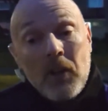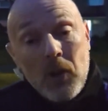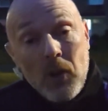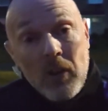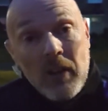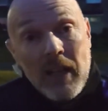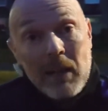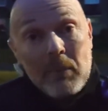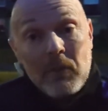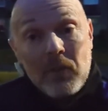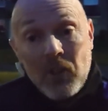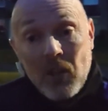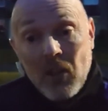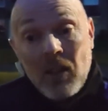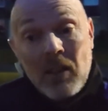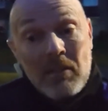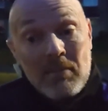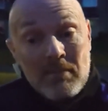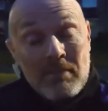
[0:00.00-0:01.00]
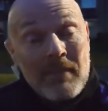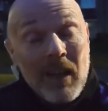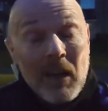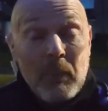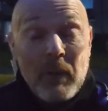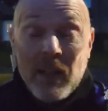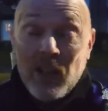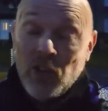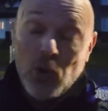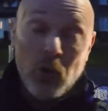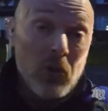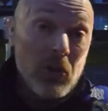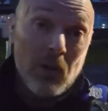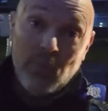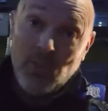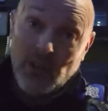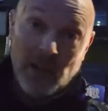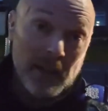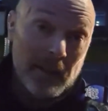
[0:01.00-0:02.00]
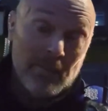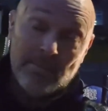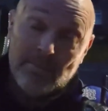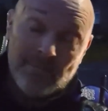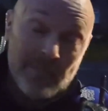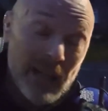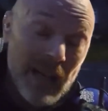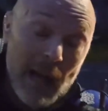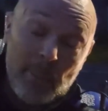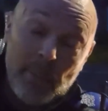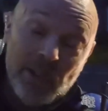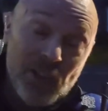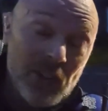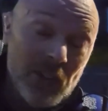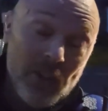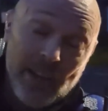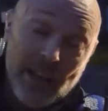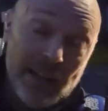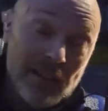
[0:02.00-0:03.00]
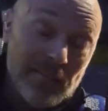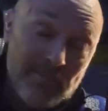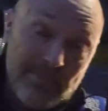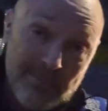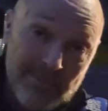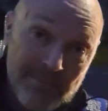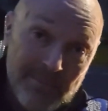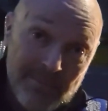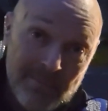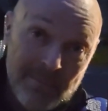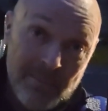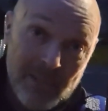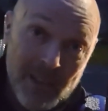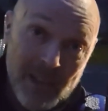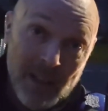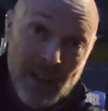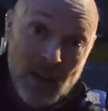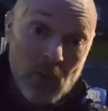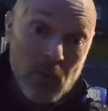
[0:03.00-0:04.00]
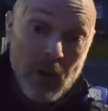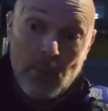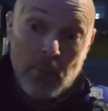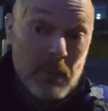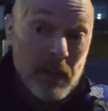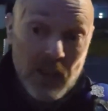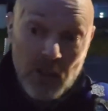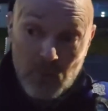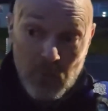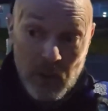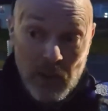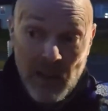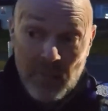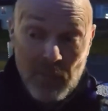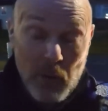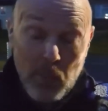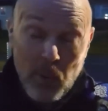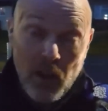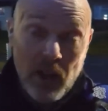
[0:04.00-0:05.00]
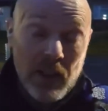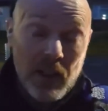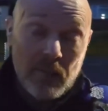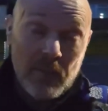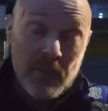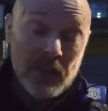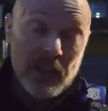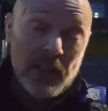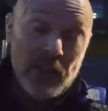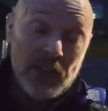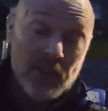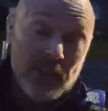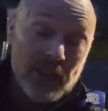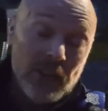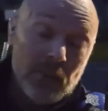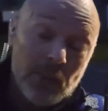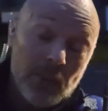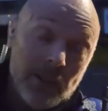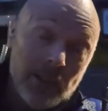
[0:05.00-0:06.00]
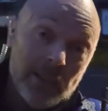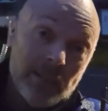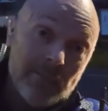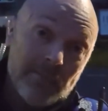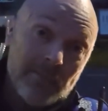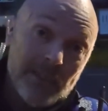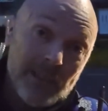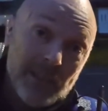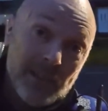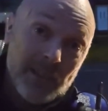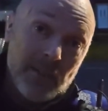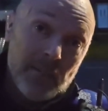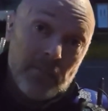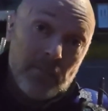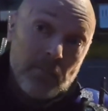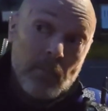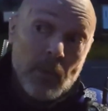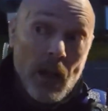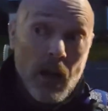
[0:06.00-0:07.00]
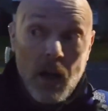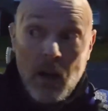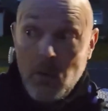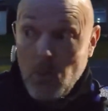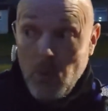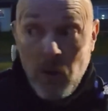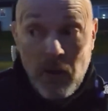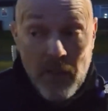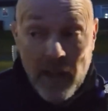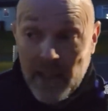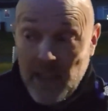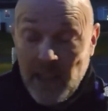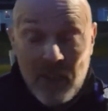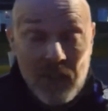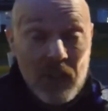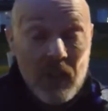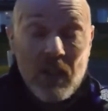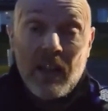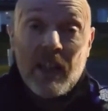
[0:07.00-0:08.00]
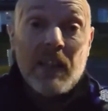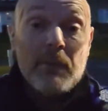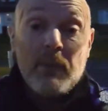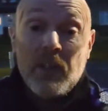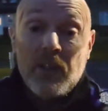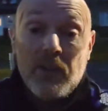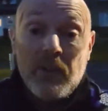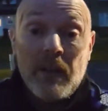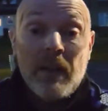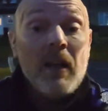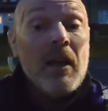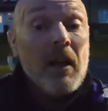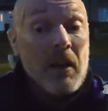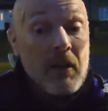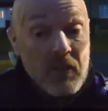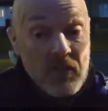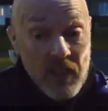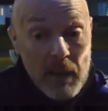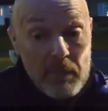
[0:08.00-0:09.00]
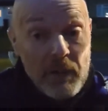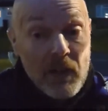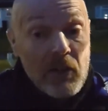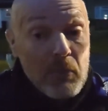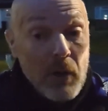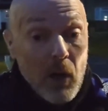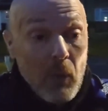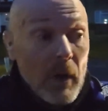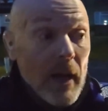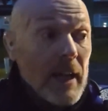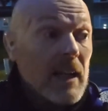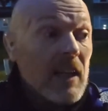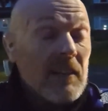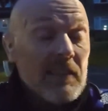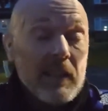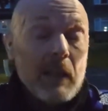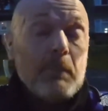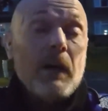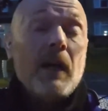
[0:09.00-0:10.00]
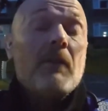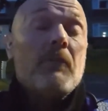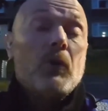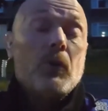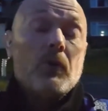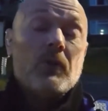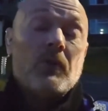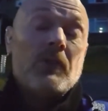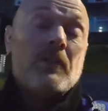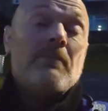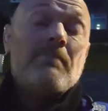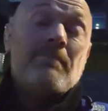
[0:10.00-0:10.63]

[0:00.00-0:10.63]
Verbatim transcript: Your name, sir, and we can talk offline. I'm happy to do that. Why do you want my name? Well, because we were having a party conversation. You have no right to my name. Well, in that case, sir, don't give me it. Step out of my way and I'll step out of yours.